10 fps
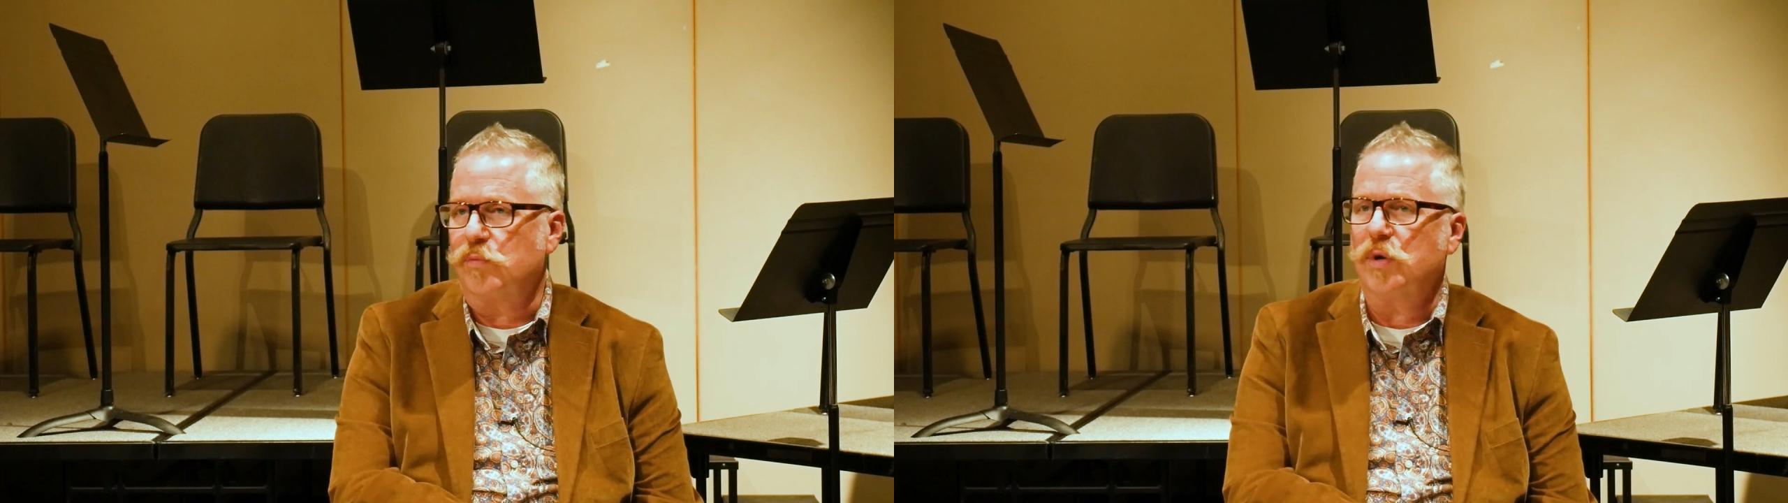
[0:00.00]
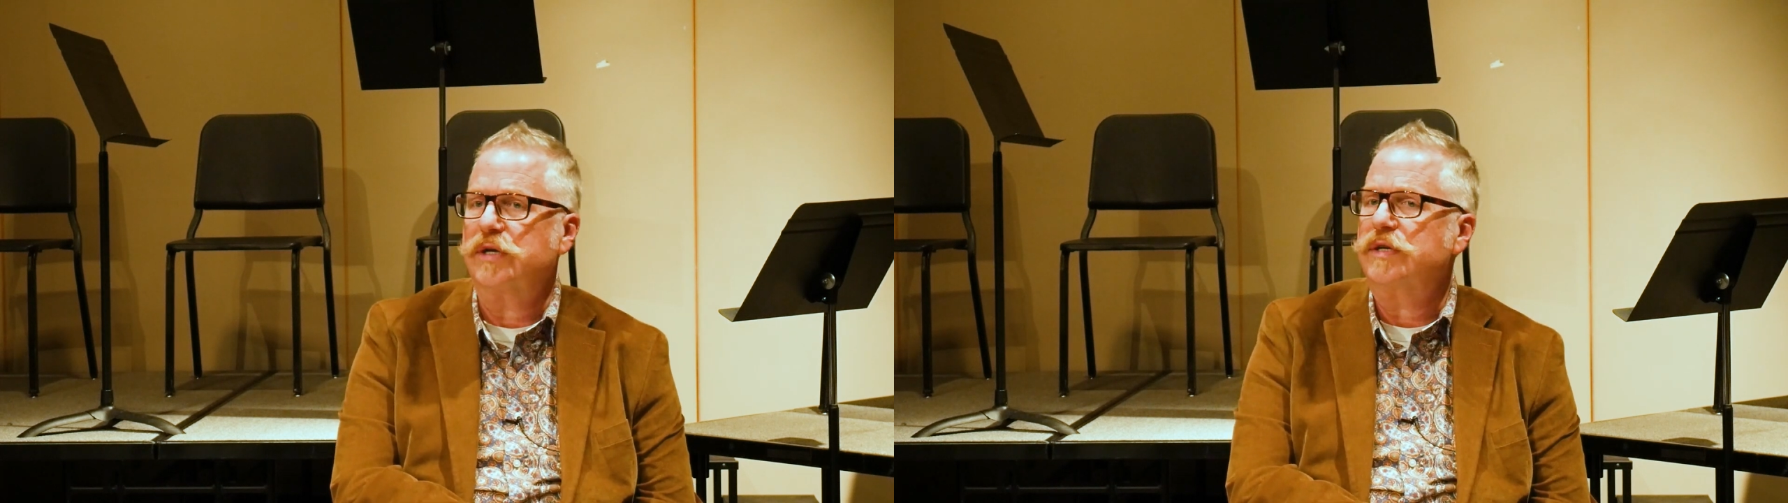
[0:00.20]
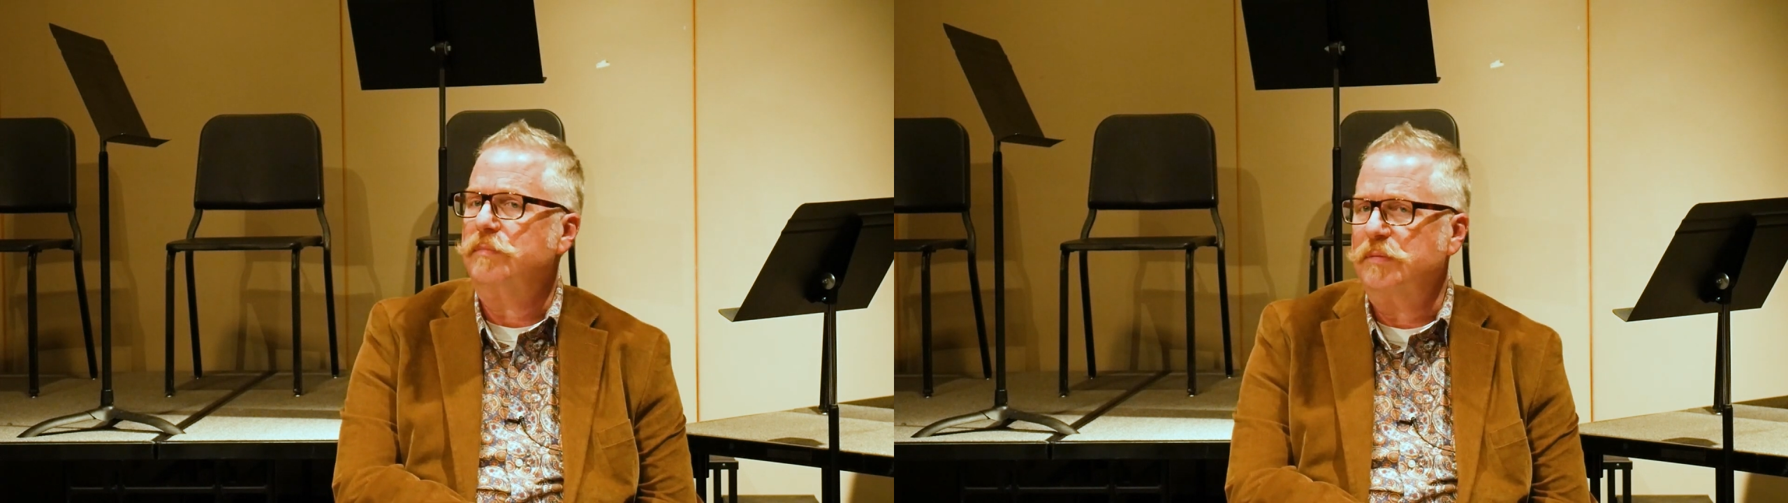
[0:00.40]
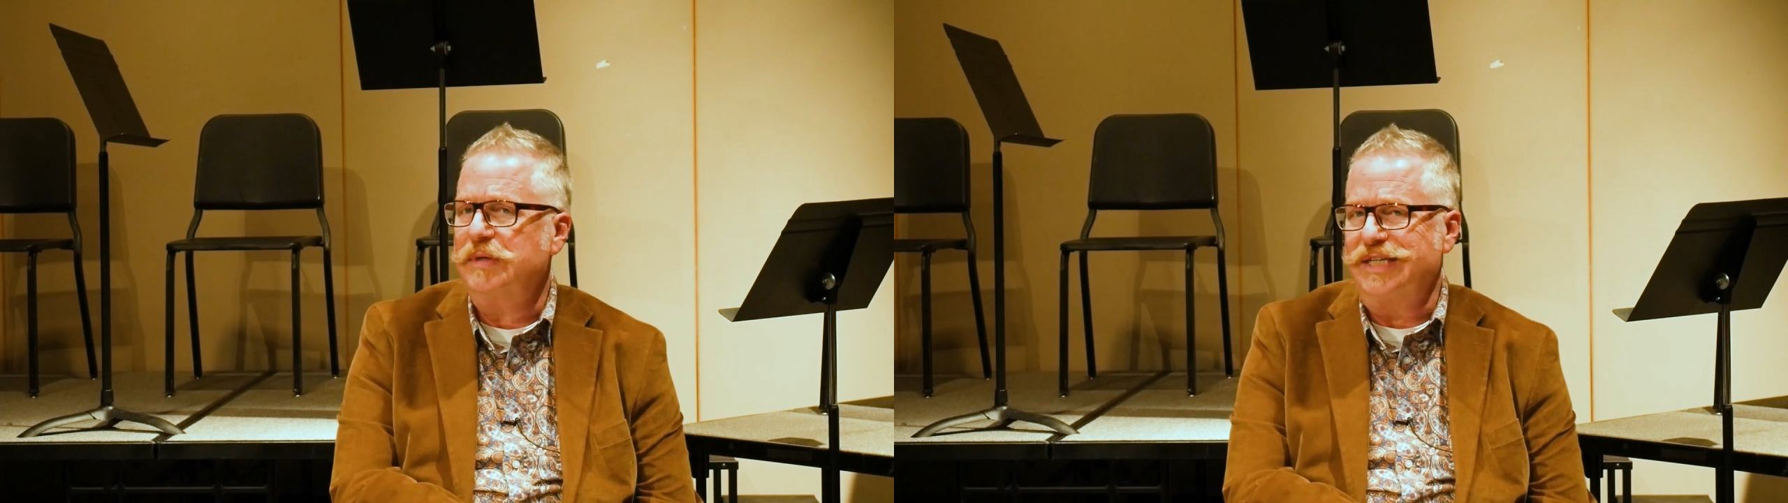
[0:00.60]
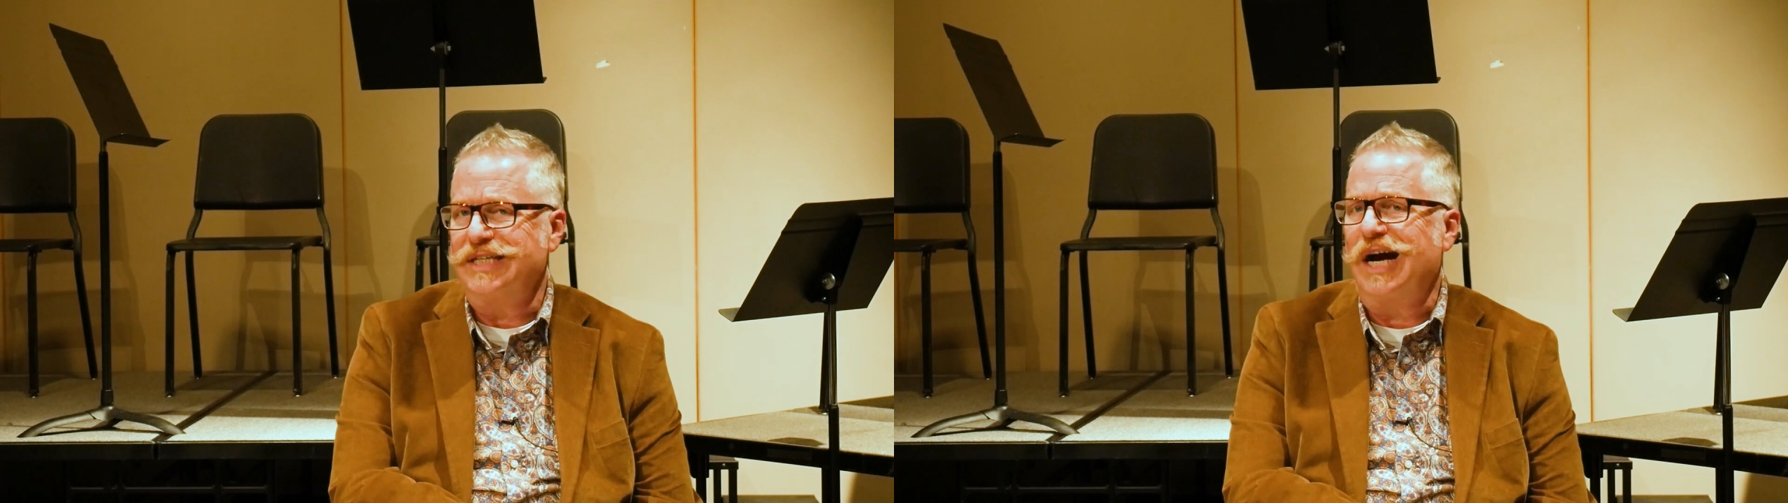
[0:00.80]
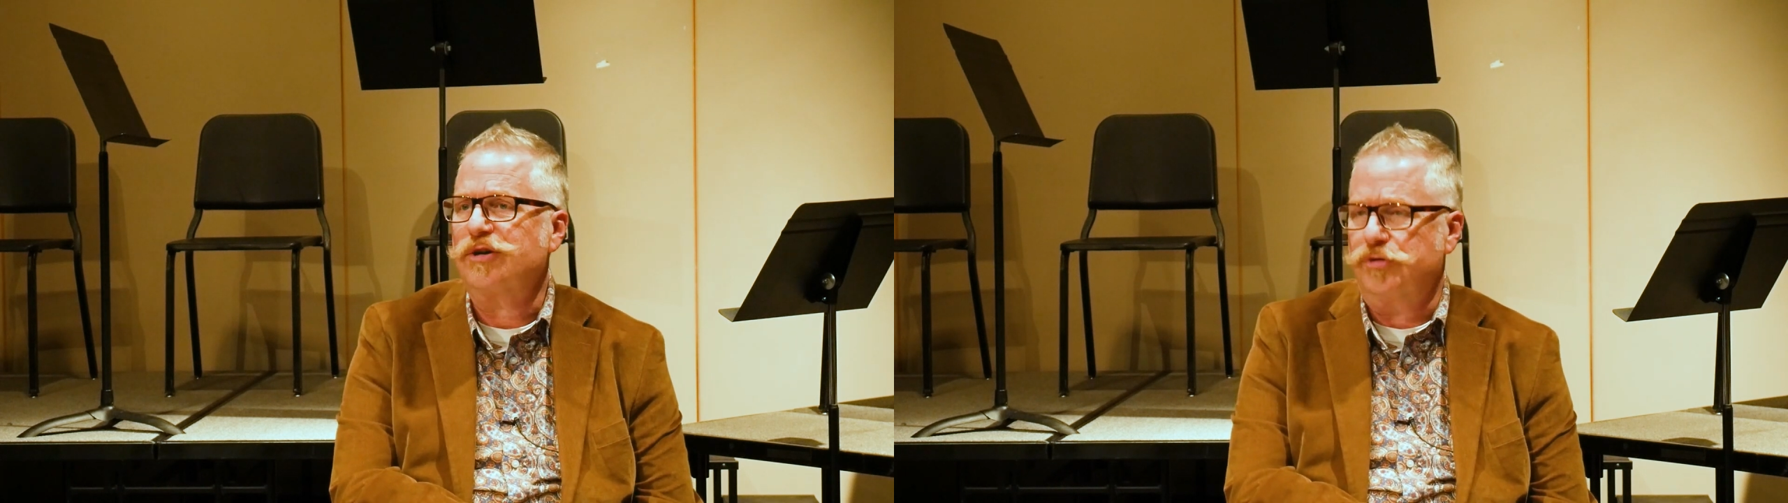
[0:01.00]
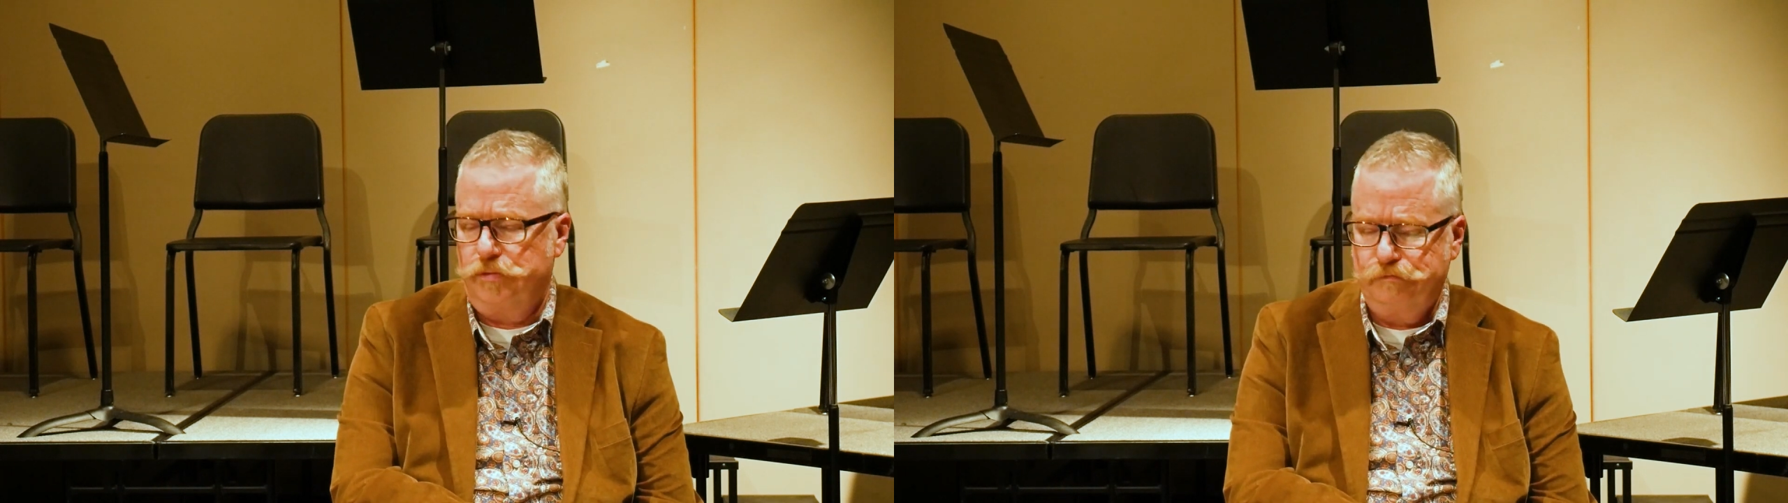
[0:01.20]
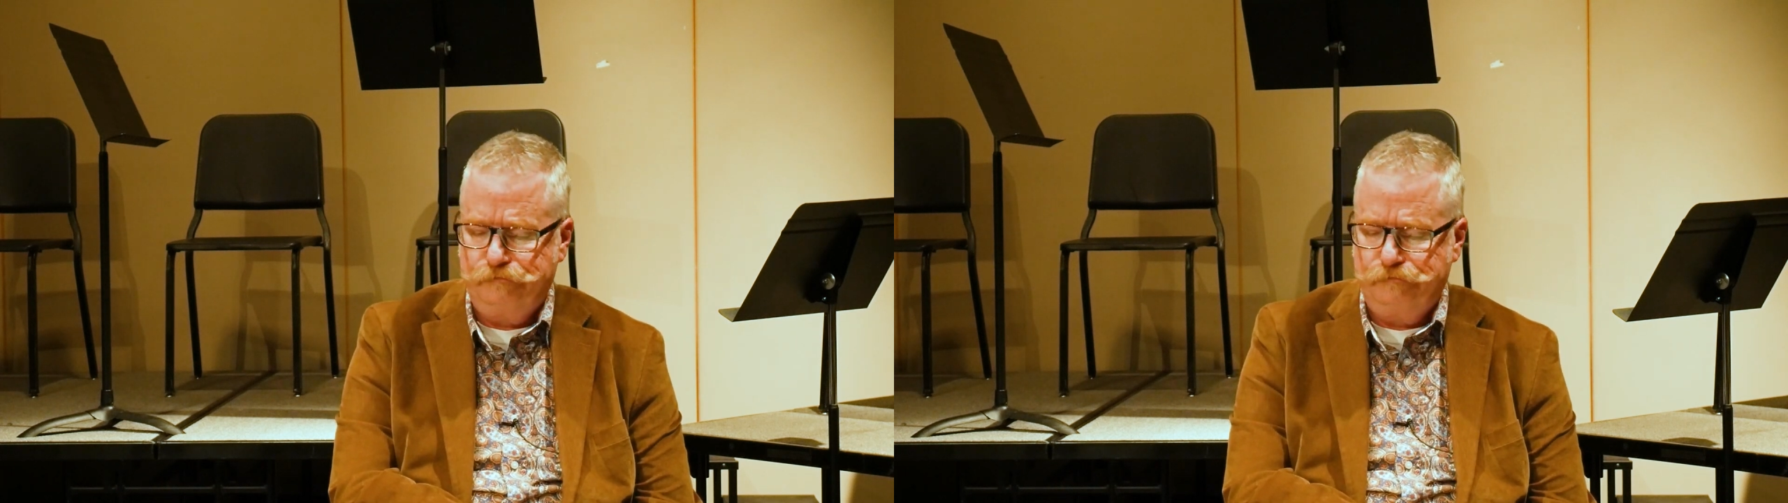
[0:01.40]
wanted him to be a doctor.